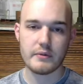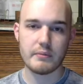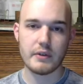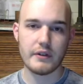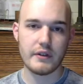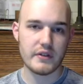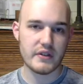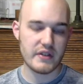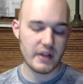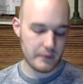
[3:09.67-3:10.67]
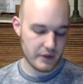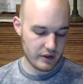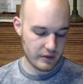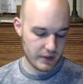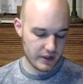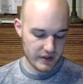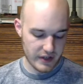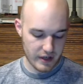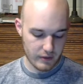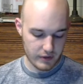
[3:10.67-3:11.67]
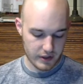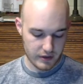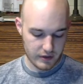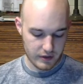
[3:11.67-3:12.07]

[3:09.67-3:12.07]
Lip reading: both those in the same turn. I mean, the second one